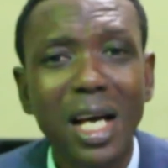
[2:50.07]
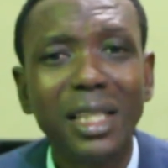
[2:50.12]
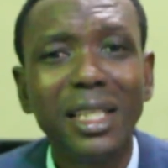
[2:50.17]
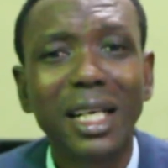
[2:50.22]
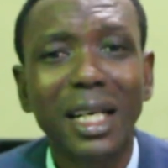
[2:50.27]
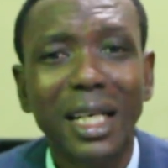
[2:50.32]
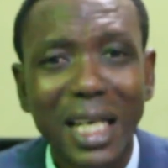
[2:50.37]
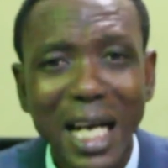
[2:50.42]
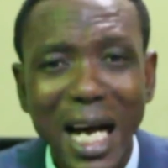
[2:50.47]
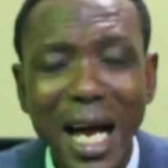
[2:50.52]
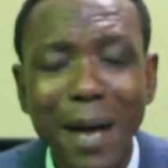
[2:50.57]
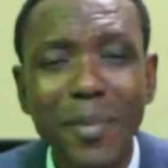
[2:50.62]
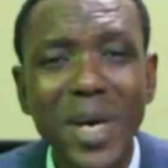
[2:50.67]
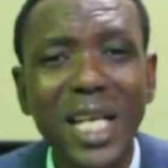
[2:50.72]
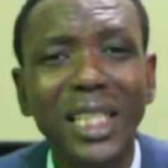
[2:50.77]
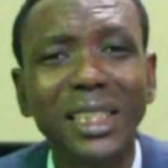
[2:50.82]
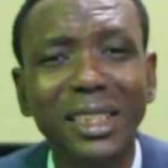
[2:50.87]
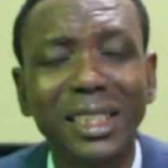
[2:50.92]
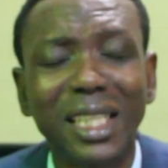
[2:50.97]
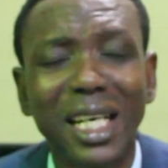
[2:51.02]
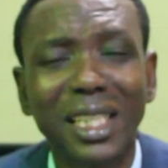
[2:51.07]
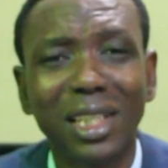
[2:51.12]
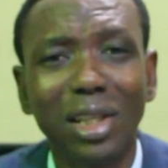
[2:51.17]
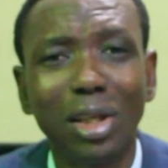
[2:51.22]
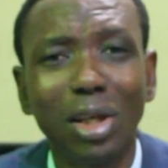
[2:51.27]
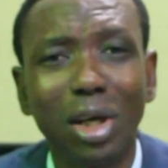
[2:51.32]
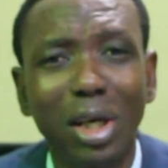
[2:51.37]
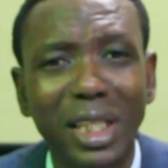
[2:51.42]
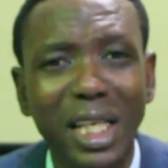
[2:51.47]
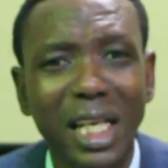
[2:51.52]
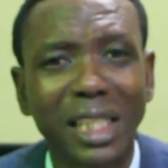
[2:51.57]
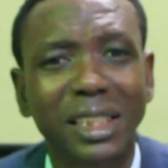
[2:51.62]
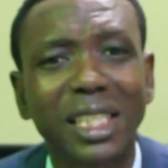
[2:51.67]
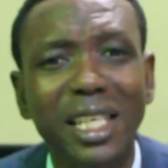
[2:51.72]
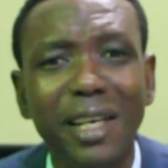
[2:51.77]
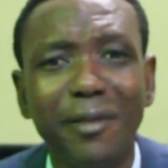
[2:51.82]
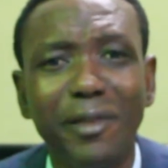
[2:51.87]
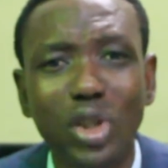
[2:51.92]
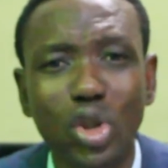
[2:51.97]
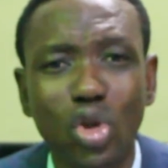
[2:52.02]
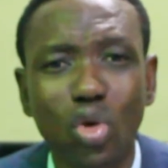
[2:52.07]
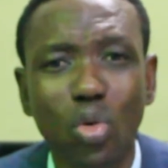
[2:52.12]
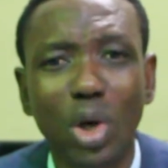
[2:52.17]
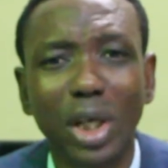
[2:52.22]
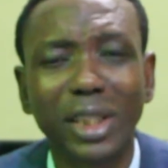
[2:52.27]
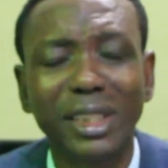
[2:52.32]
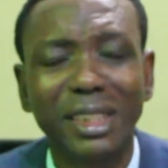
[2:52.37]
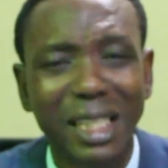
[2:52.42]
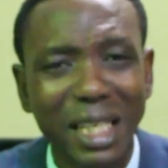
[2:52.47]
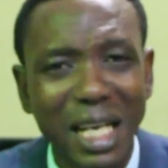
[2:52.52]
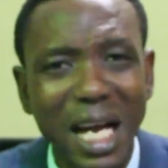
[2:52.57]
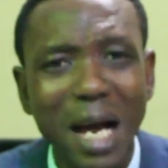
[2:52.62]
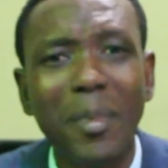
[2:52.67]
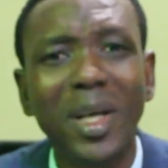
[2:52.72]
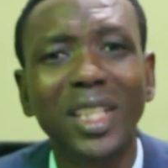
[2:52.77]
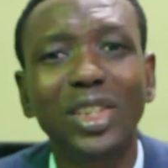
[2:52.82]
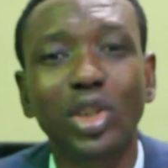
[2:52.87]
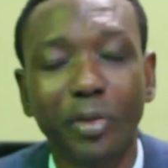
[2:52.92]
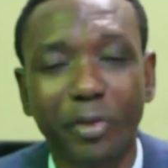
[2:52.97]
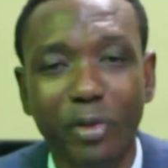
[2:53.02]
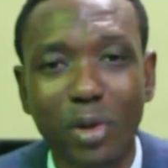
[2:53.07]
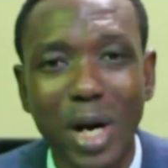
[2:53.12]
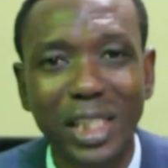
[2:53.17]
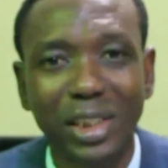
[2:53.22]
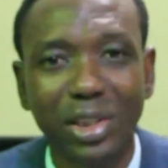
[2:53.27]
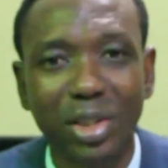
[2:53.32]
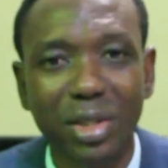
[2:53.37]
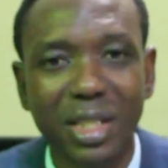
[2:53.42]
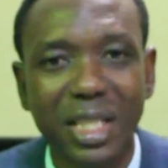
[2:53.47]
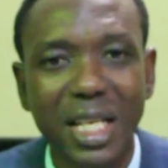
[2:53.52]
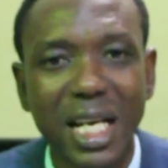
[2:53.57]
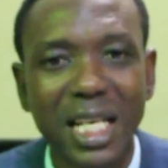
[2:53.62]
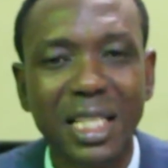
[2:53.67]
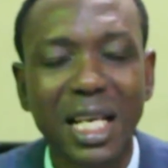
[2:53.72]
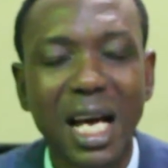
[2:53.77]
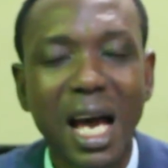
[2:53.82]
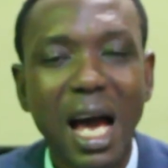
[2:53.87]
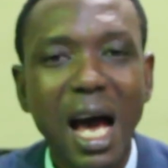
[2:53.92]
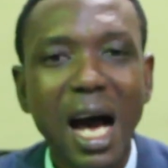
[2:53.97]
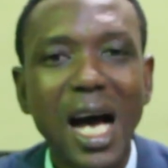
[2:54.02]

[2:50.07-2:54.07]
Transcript: The garments that the Lord has given to us, the garment of righteousness,